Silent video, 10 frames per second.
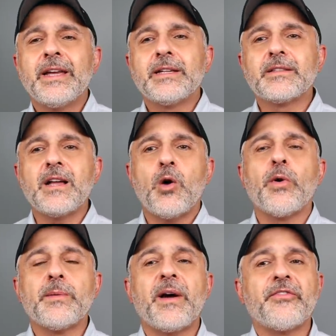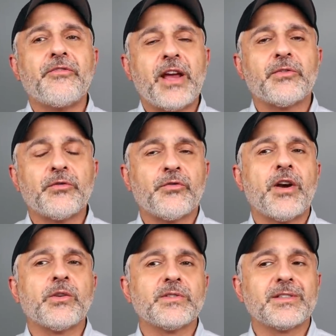It's not one of my favorite
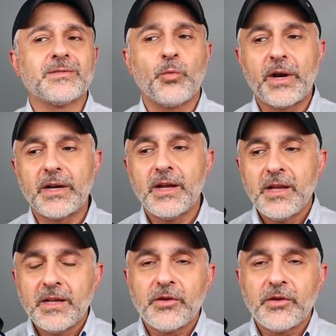fragrances when